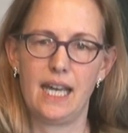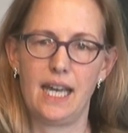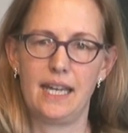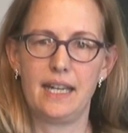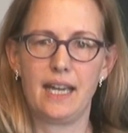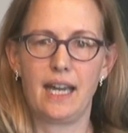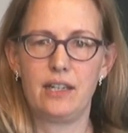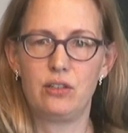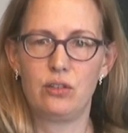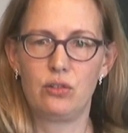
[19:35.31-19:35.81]

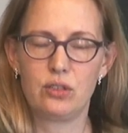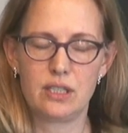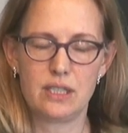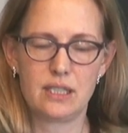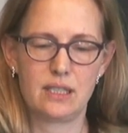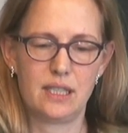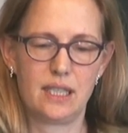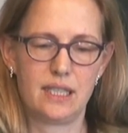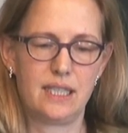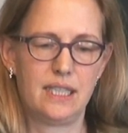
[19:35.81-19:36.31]
And I
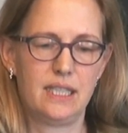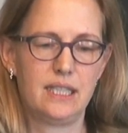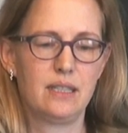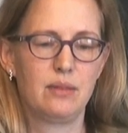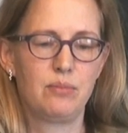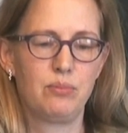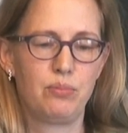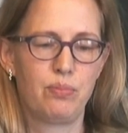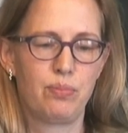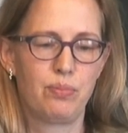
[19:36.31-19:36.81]
noticed that he
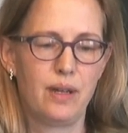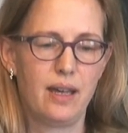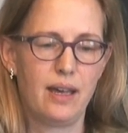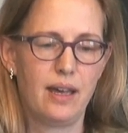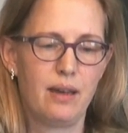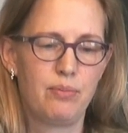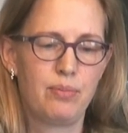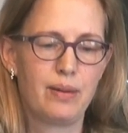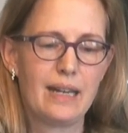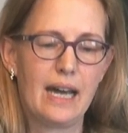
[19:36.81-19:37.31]
um,
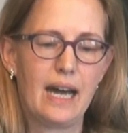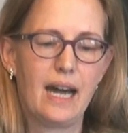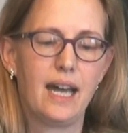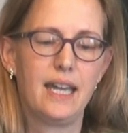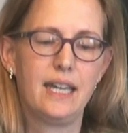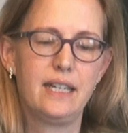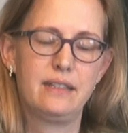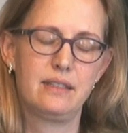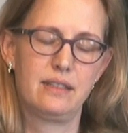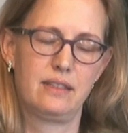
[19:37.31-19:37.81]

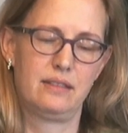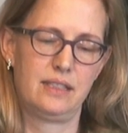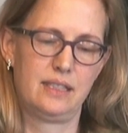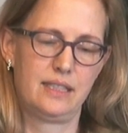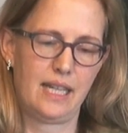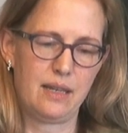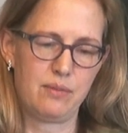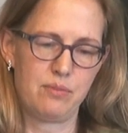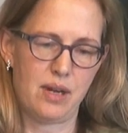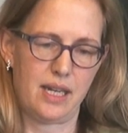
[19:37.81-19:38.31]
applied the
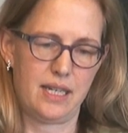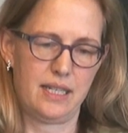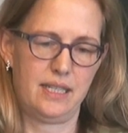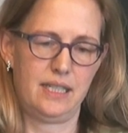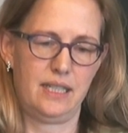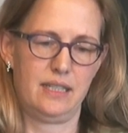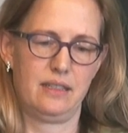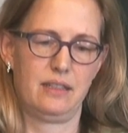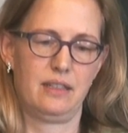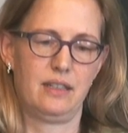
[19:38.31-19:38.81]
same
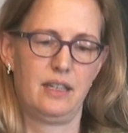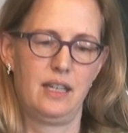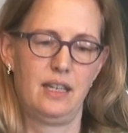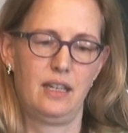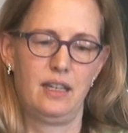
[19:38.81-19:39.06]
idea.